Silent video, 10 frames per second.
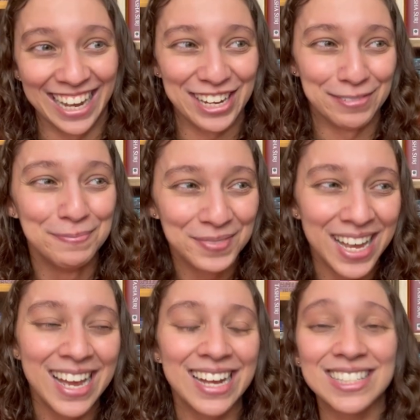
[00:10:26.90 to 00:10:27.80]
um,
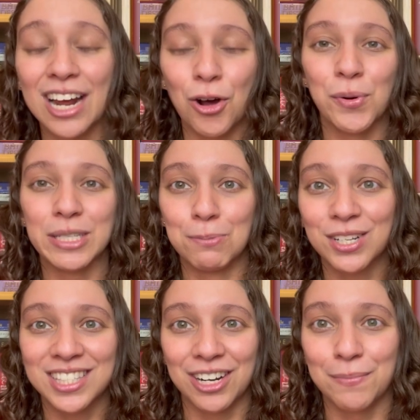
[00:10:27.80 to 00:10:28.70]
it's not always
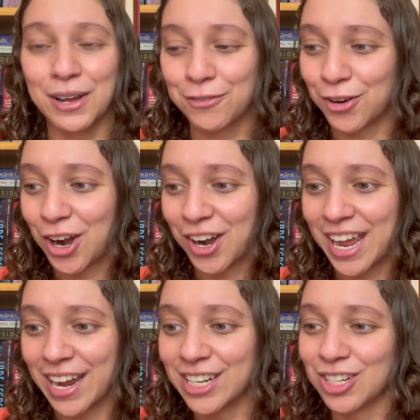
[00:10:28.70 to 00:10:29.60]
books that are meant for our
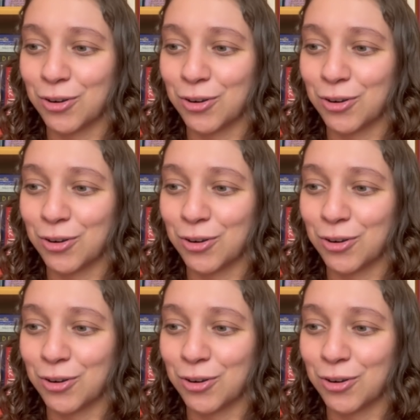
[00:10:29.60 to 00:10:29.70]
age,